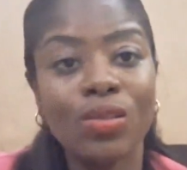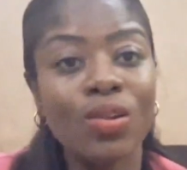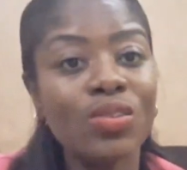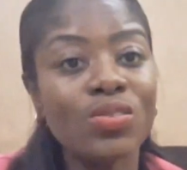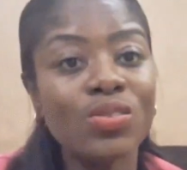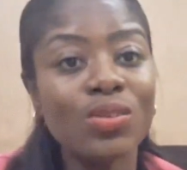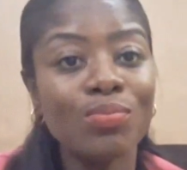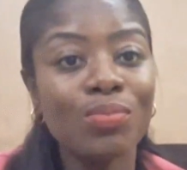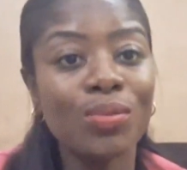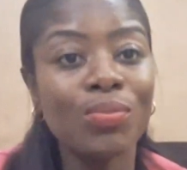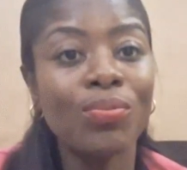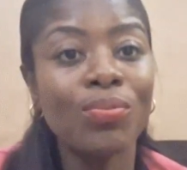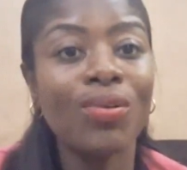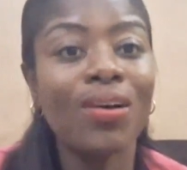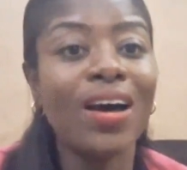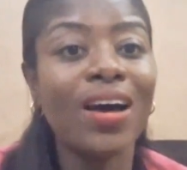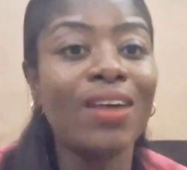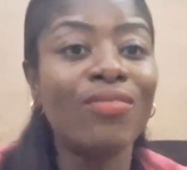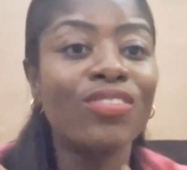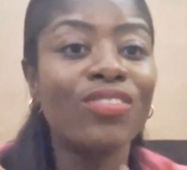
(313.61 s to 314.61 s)
Lots of
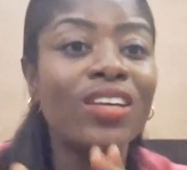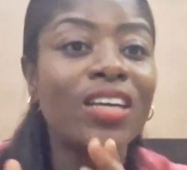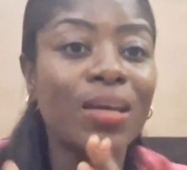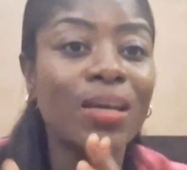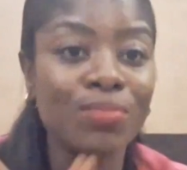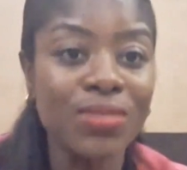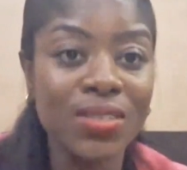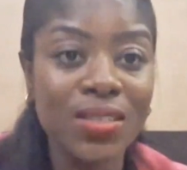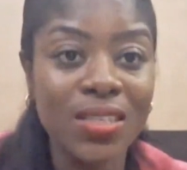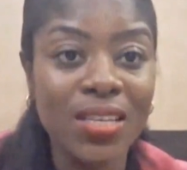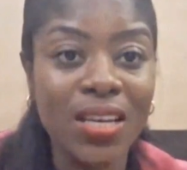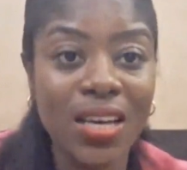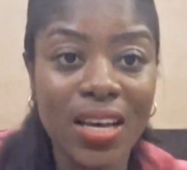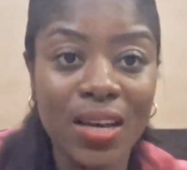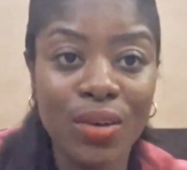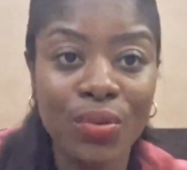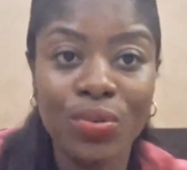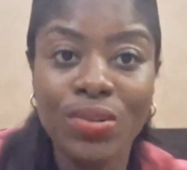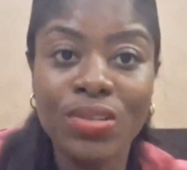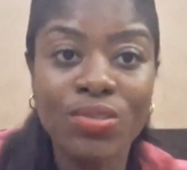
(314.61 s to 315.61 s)
people have kept
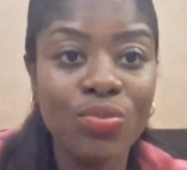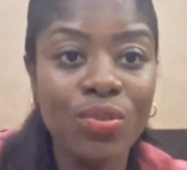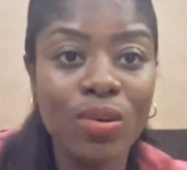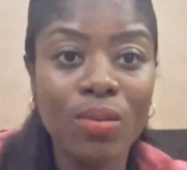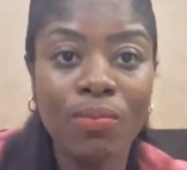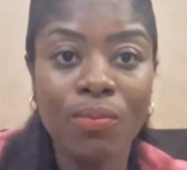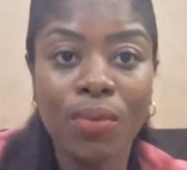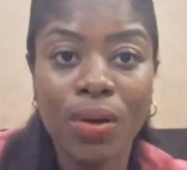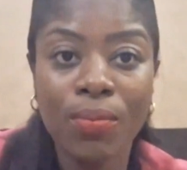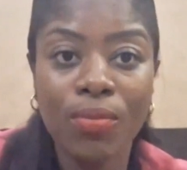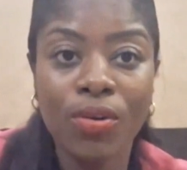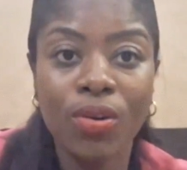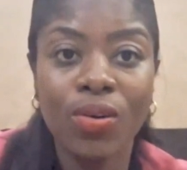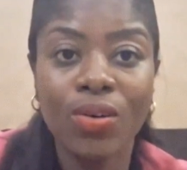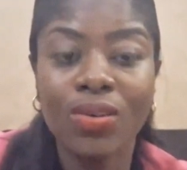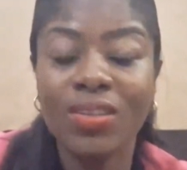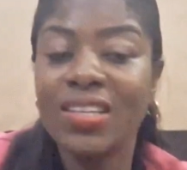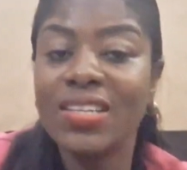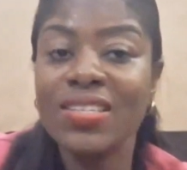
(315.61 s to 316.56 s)
their grade one palm oil.